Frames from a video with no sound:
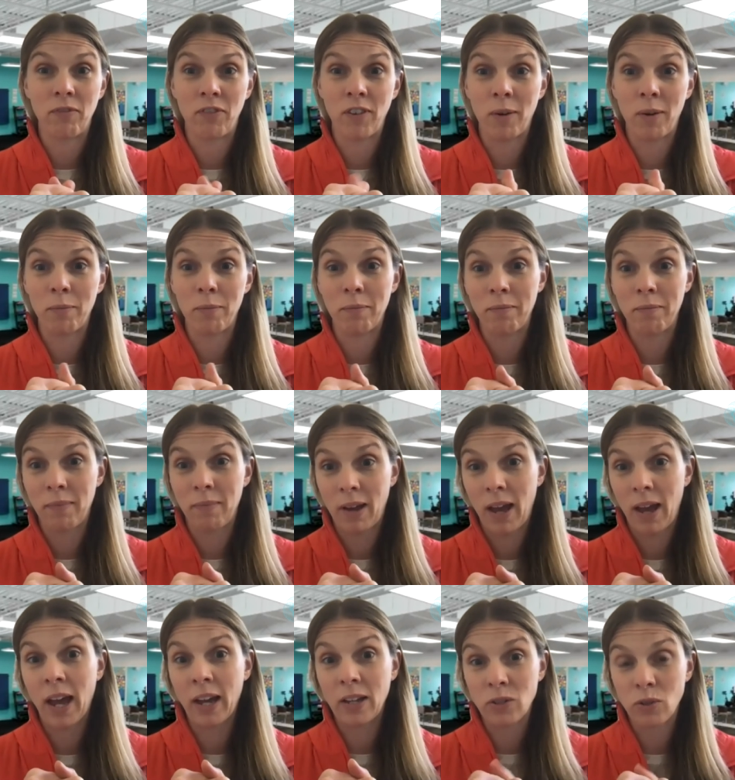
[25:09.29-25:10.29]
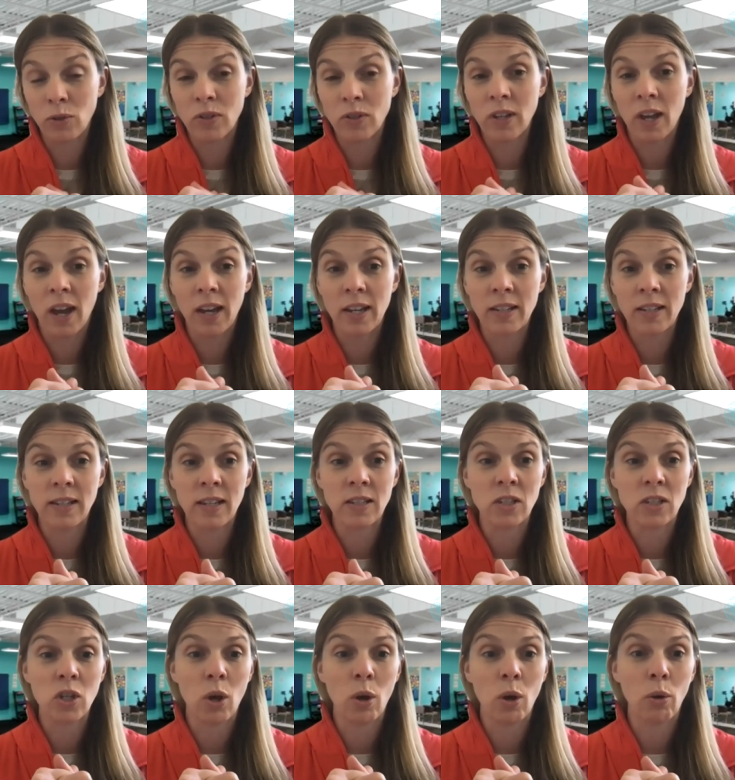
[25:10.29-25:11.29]
mm-hmm. exercise. And
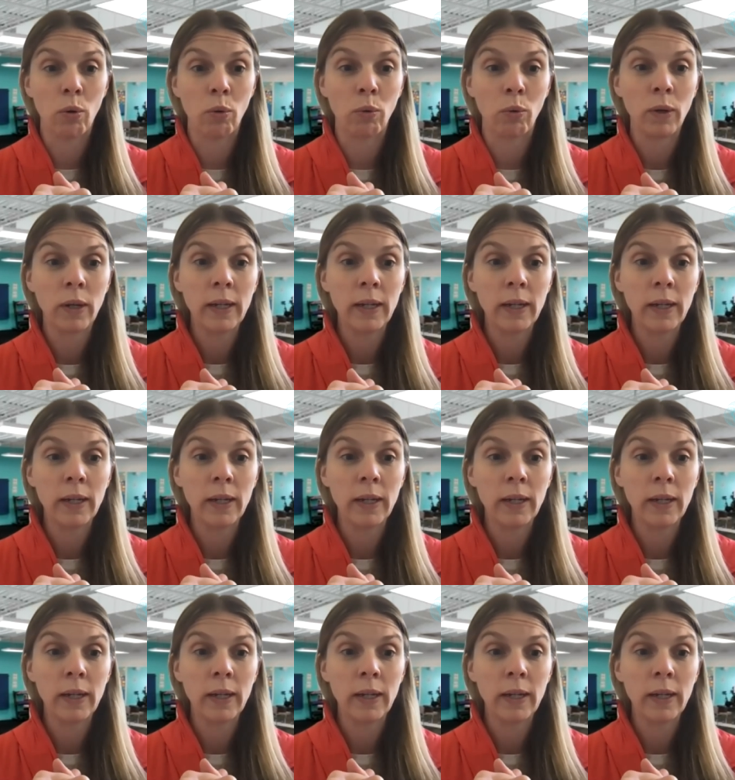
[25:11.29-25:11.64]
so